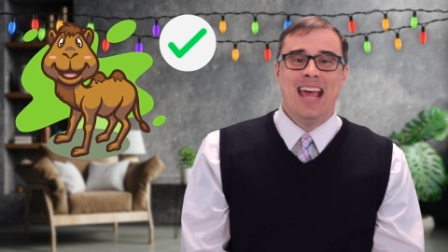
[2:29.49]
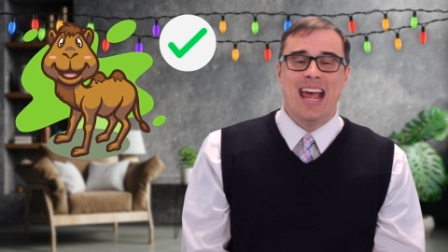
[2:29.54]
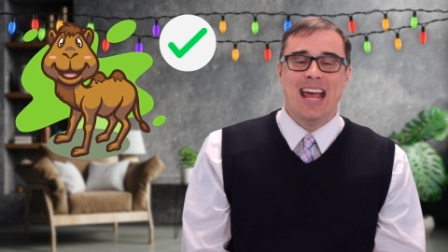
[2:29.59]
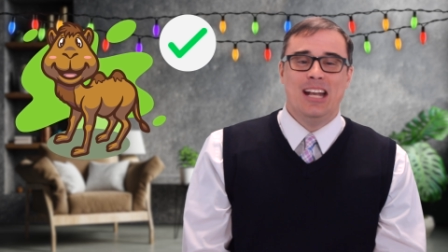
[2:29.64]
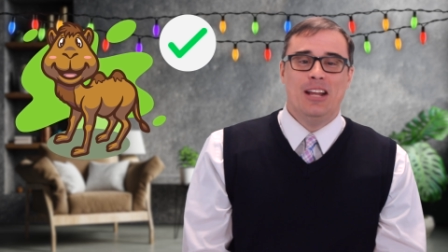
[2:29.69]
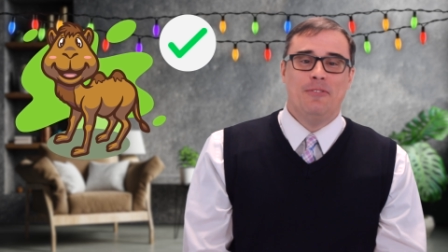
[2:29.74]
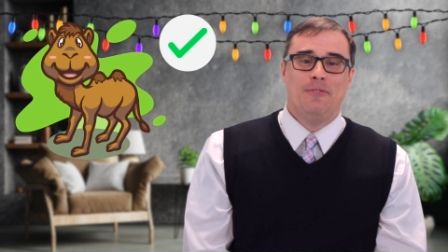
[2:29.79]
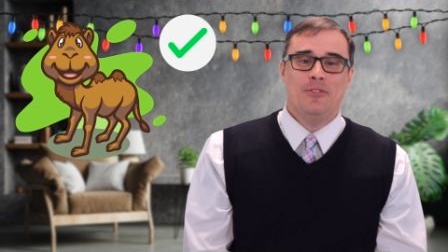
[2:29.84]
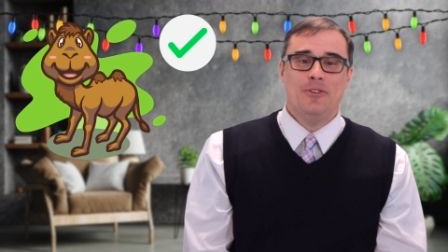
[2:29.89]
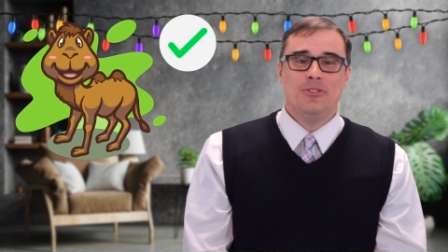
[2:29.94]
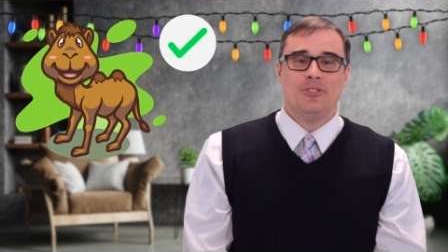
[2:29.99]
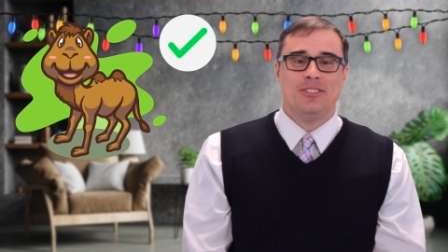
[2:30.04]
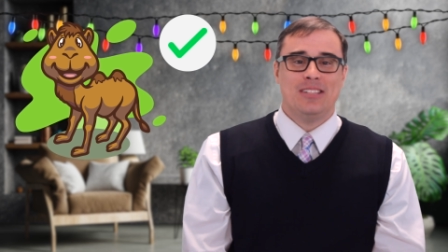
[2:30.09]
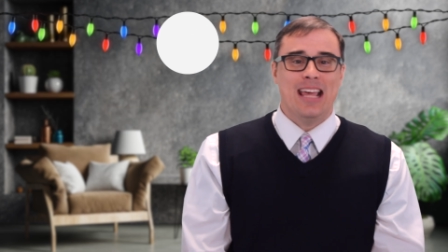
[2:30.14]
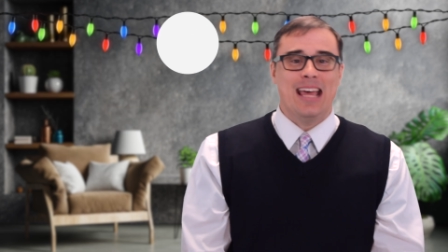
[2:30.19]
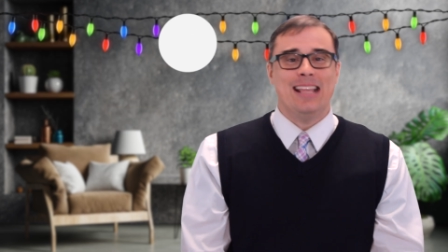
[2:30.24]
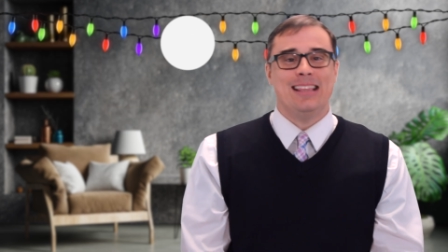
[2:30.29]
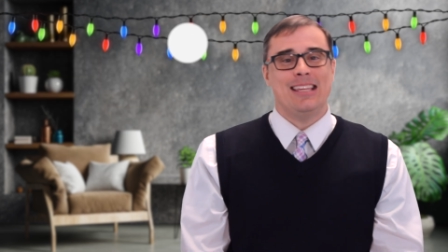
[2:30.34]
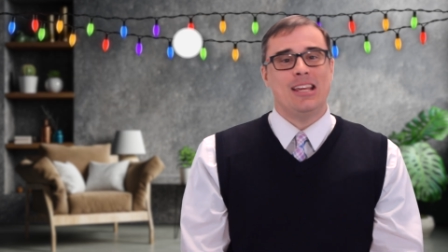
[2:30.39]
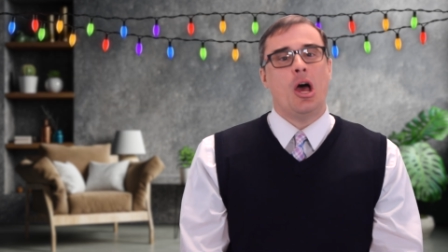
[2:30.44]
And if you
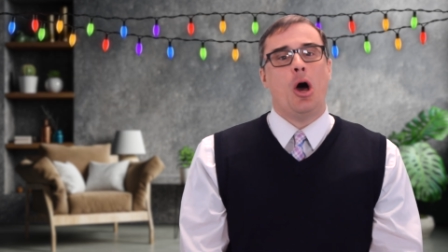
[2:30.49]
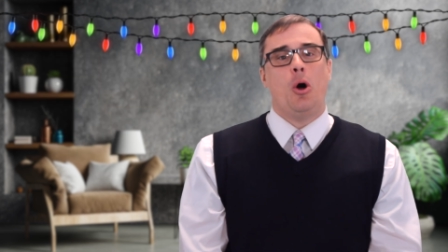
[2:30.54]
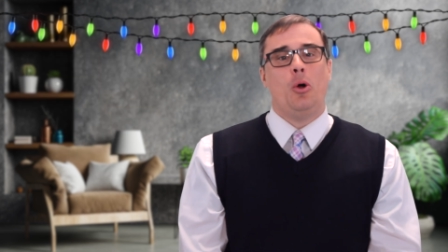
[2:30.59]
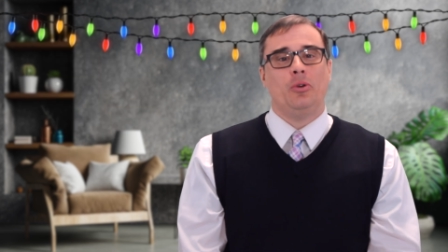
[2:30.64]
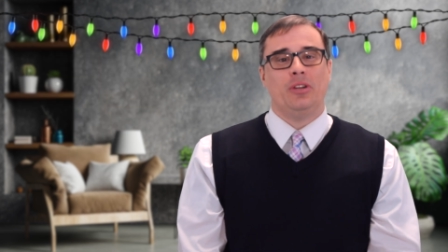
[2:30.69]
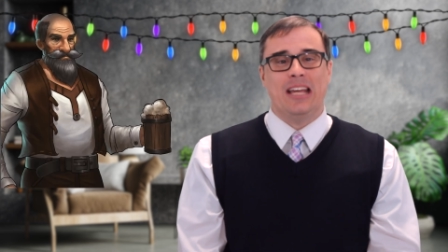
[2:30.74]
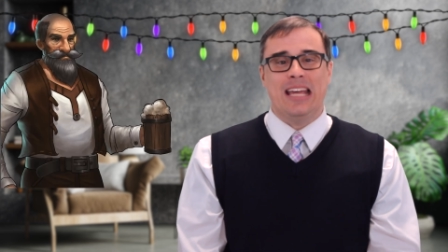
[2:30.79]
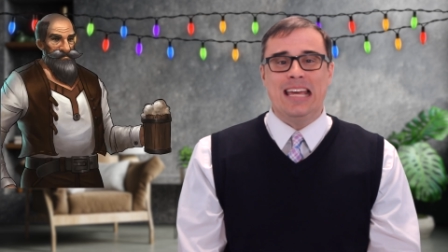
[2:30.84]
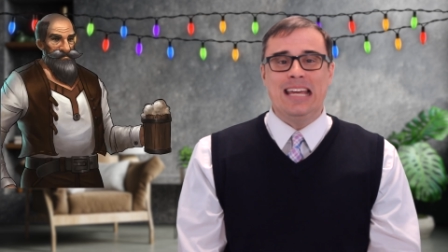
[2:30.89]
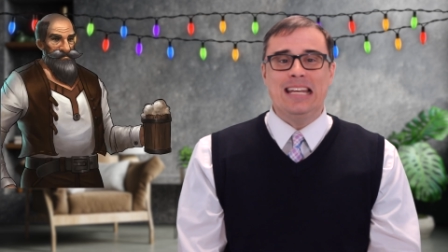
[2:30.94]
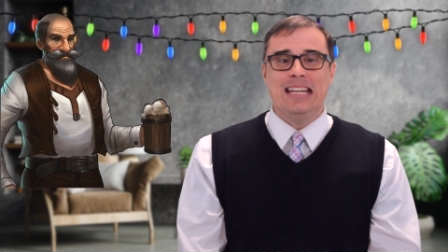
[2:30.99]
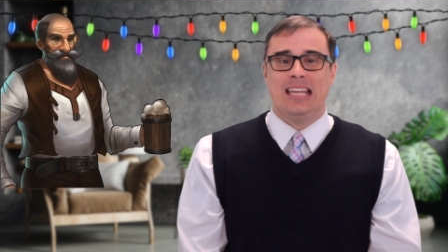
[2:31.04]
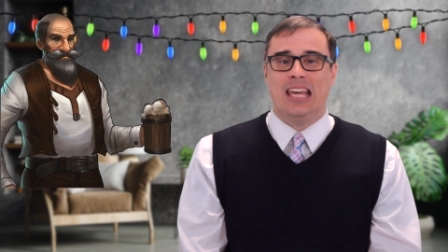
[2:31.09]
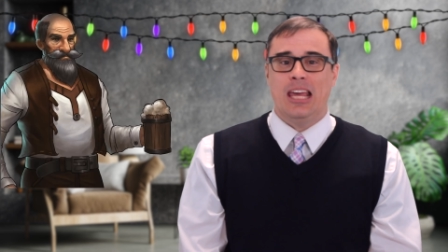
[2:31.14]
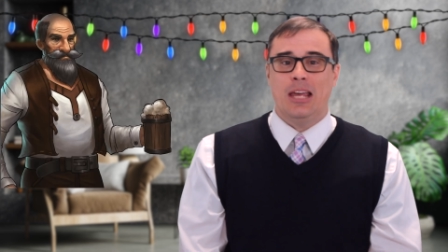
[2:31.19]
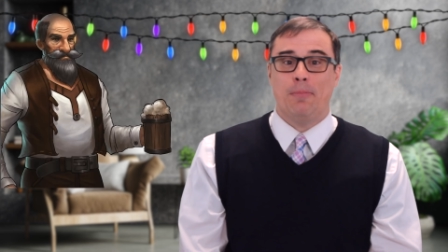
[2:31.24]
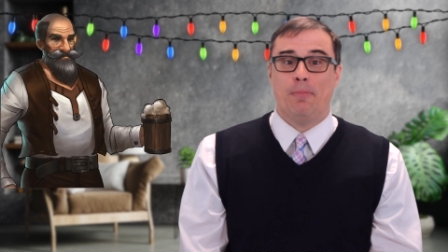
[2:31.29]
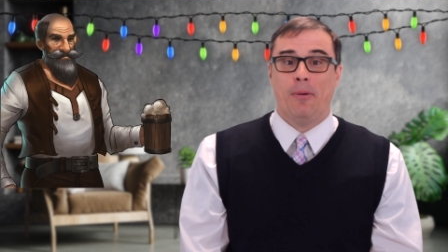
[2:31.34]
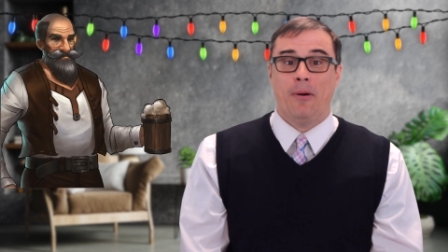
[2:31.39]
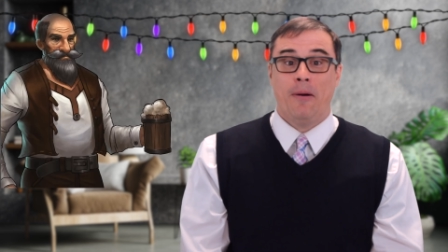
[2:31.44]
said the old
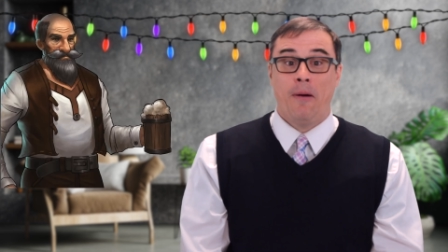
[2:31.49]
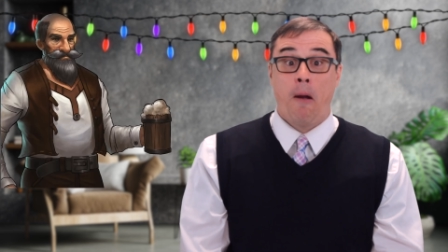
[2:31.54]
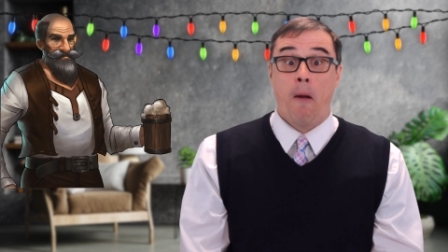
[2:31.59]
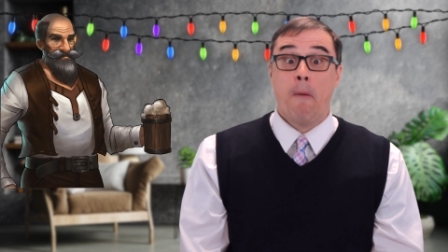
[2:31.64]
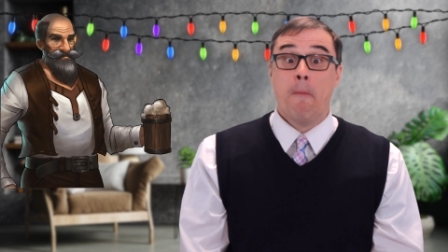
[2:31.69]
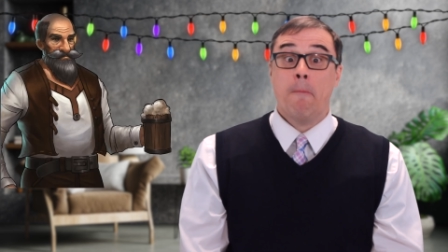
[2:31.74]
innkeeper,